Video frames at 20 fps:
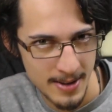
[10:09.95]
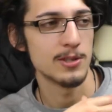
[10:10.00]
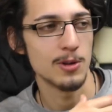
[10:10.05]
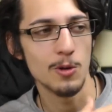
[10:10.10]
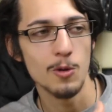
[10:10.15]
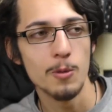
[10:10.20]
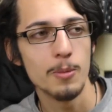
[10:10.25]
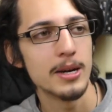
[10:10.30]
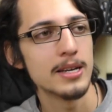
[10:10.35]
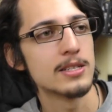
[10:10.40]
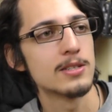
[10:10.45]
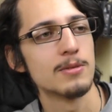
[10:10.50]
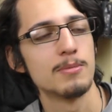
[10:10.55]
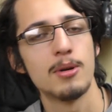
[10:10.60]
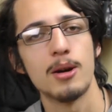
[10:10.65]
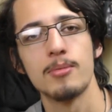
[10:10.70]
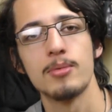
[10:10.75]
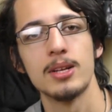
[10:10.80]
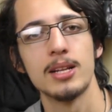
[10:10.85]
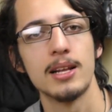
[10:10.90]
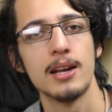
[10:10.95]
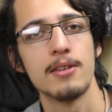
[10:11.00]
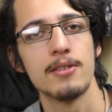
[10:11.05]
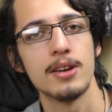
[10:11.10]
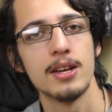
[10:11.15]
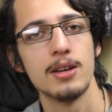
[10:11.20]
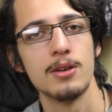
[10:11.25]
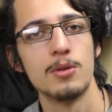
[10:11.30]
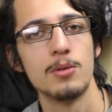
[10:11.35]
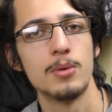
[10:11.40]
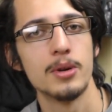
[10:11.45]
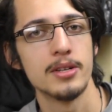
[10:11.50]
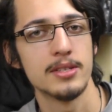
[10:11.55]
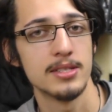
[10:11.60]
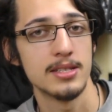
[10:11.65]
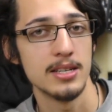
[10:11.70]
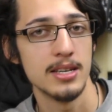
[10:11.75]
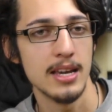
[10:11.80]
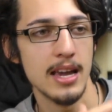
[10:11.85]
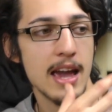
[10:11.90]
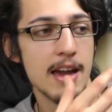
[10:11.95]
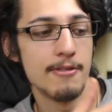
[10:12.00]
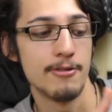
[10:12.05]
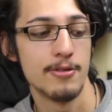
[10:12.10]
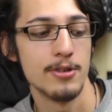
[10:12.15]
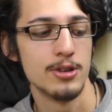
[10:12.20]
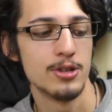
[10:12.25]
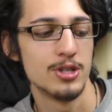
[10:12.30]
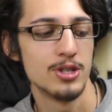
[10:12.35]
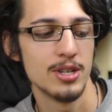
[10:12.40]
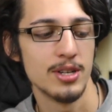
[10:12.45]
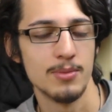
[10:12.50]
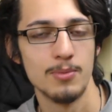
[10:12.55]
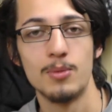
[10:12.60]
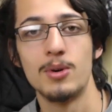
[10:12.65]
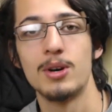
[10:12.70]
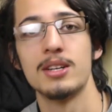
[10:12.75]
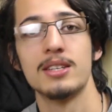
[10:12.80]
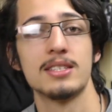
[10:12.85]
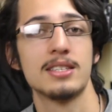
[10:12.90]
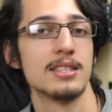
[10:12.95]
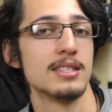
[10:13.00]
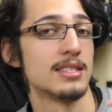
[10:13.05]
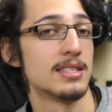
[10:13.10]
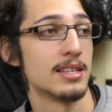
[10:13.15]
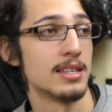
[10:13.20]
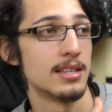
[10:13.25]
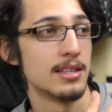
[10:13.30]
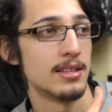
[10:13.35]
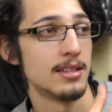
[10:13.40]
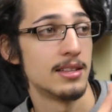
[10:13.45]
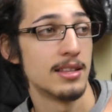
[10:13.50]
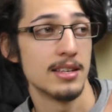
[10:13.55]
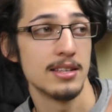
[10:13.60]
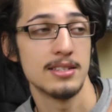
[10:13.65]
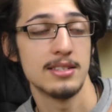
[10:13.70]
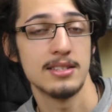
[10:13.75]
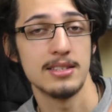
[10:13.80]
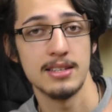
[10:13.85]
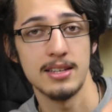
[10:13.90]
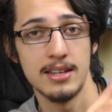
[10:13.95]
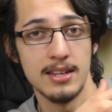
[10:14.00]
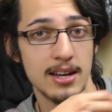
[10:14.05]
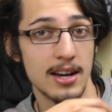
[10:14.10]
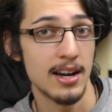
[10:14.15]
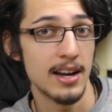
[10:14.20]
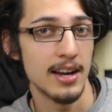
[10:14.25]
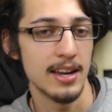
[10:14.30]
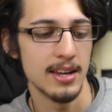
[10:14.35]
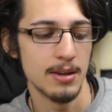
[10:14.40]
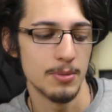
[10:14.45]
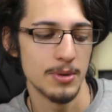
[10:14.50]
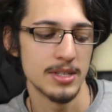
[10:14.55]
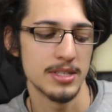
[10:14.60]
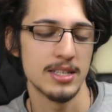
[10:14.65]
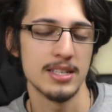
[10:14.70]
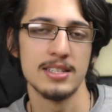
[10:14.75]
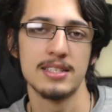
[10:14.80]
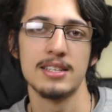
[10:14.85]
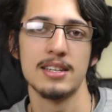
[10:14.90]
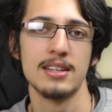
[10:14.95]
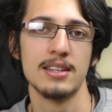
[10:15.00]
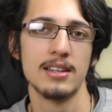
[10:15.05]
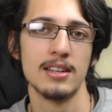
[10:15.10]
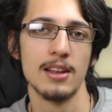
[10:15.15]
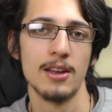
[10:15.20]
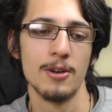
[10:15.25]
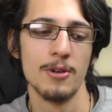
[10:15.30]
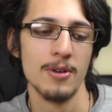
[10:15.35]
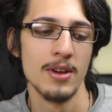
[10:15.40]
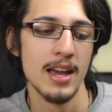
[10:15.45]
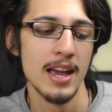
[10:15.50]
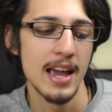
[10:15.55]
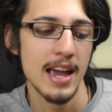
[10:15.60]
all based on popularity or what is the average and what is considered this and high and what is considered low,